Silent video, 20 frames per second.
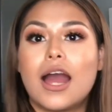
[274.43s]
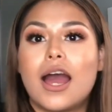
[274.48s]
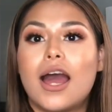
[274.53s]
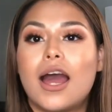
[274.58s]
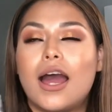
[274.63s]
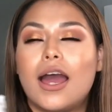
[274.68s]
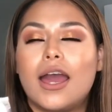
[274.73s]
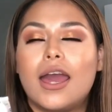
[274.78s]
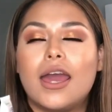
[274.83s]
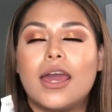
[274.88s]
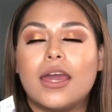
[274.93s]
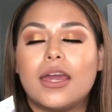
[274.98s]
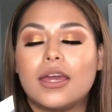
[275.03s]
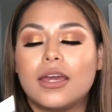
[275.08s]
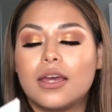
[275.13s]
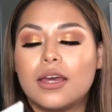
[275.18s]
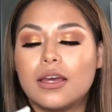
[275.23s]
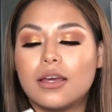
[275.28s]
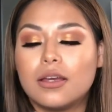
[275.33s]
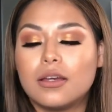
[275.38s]

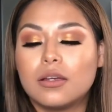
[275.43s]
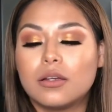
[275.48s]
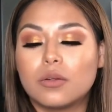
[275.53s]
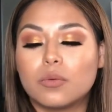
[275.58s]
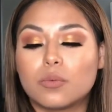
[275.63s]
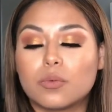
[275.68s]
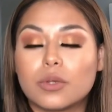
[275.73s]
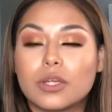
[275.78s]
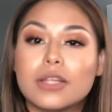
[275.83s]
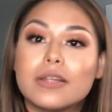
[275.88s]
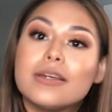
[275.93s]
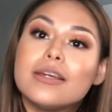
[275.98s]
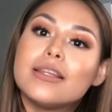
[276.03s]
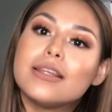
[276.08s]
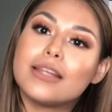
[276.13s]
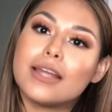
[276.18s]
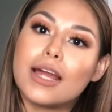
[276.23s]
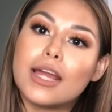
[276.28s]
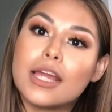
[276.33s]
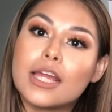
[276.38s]
I really
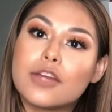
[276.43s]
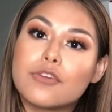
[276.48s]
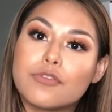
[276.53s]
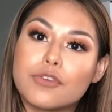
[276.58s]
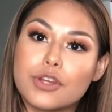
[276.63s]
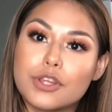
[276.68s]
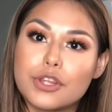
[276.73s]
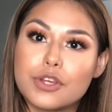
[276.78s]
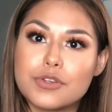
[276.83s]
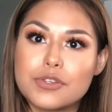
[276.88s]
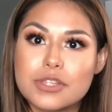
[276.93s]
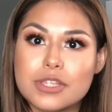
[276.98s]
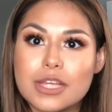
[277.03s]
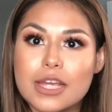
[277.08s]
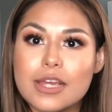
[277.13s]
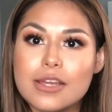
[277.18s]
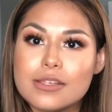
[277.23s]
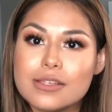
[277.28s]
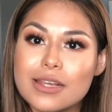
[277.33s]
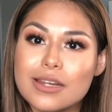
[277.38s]
like for those
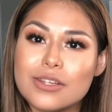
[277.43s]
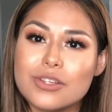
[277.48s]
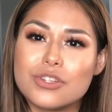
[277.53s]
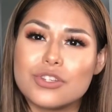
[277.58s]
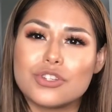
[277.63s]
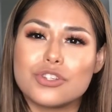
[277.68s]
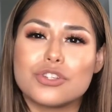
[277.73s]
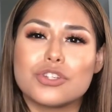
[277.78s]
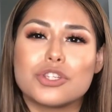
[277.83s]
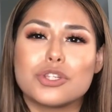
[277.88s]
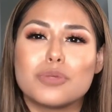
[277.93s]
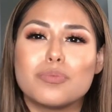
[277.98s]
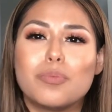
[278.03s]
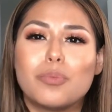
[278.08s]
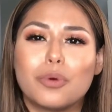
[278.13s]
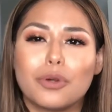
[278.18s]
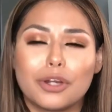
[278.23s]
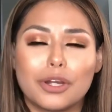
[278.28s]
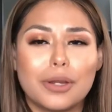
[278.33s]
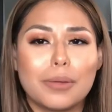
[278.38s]
days that it's just
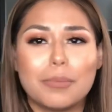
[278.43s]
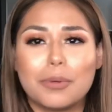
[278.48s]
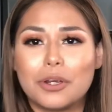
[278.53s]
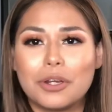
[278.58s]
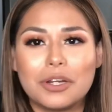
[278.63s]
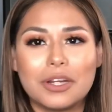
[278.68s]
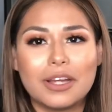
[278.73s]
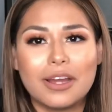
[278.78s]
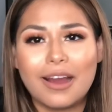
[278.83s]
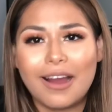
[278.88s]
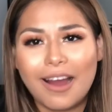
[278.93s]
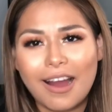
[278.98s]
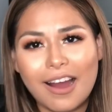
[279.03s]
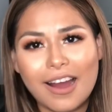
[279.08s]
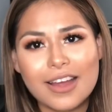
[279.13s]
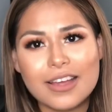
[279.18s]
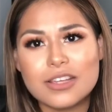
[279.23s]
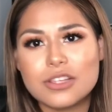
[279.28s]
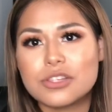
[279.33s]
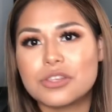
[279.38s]
burning
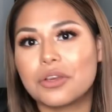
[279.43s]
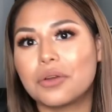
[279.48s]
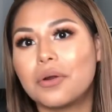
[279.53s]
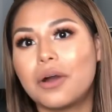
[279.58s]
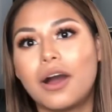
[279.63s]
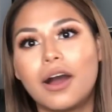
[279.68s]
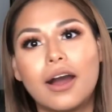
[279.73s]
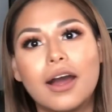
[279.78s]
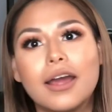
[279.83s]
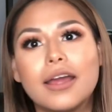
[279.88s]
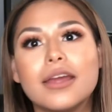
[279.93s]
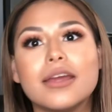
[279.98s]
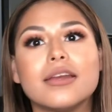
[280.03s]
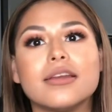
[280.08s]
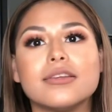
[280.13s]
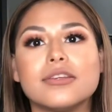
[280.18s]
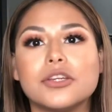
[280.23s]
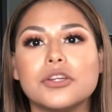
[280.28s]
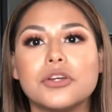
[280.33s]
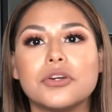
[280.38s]
hot. It's so hot
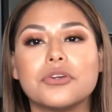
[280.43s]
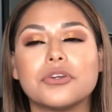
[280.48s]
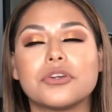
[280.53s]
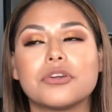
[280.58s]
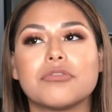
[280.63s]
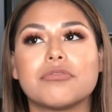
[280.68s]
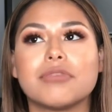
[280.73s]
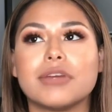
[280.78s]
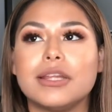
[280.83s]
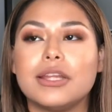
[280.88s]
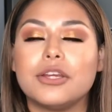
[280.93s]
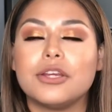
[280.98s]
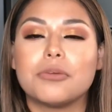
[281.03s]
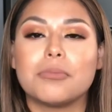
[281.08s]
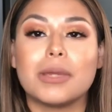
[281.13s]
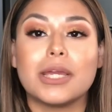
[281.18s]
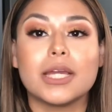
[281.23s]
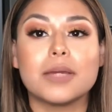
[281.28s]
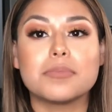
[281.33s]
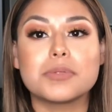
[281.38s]
and you know you're afraid that your
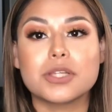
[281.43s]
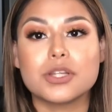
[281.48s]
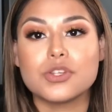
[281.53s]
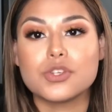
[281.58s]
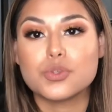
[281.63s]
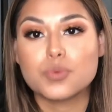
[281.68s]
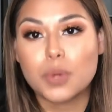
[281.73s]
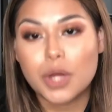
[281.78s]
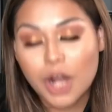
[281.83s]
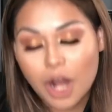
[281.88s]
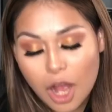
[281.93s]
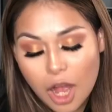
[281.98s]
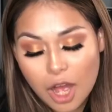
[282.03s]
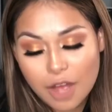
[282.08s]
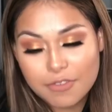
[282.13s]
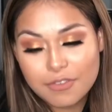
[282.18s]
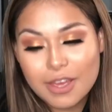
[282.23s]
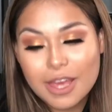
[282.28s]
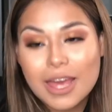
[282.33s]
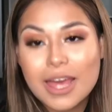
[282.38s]
makeup's gonna sweat off.